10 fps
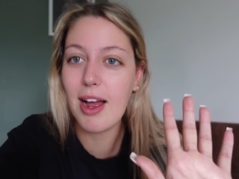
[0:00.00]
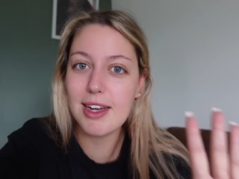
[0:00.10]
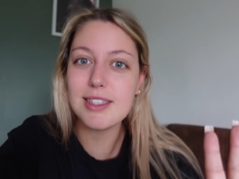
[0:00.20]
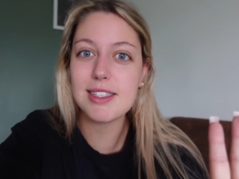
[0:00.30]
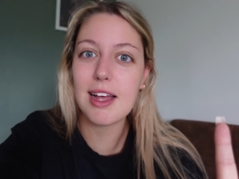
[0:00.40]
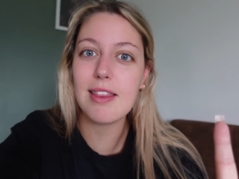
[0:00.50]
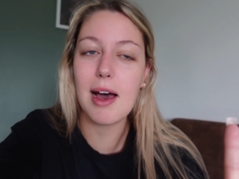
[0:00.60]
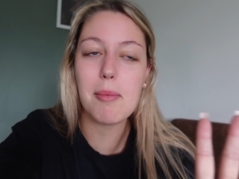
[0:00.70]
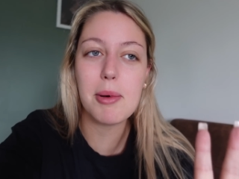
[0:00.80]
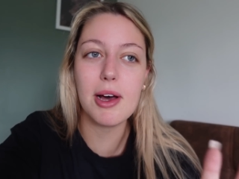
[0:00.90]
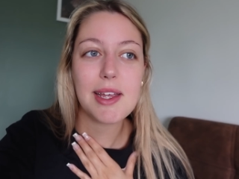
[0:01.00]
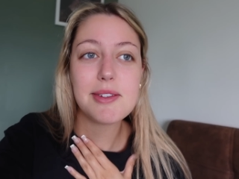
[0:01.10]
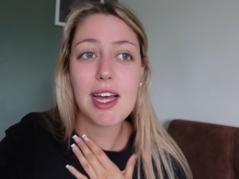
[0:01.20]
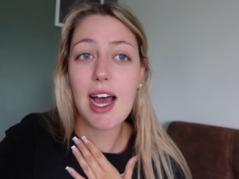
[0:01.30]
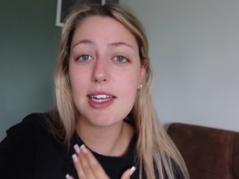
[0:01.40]
I understand that but he
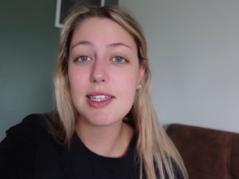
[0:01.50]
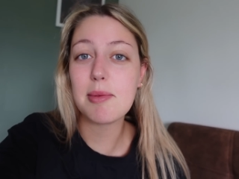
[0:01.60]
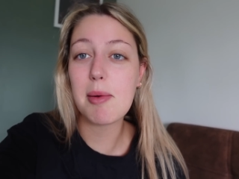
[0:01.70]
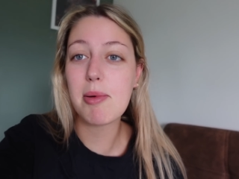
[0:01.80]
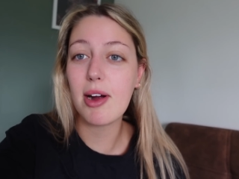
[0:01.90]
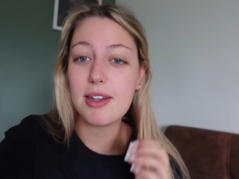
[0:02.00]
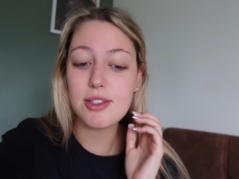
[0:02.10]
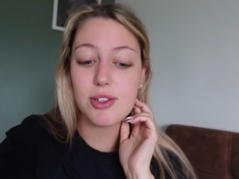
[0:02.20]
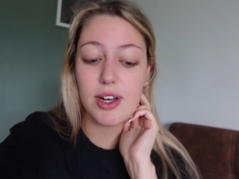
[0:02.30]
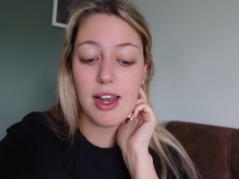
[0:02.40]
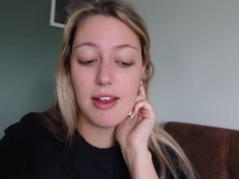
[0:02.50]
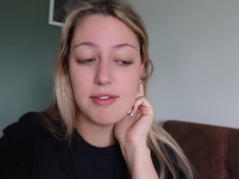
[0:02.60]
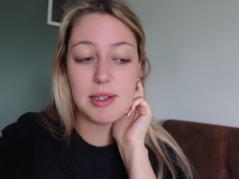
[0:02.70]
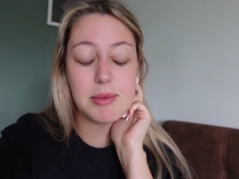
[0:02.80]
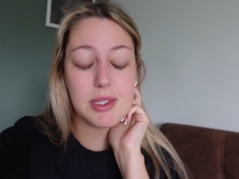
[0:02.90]
was actually my pride and joy I
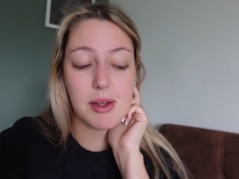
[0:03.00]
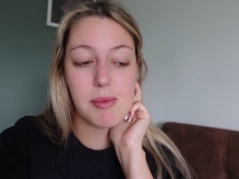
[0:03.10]
loved him so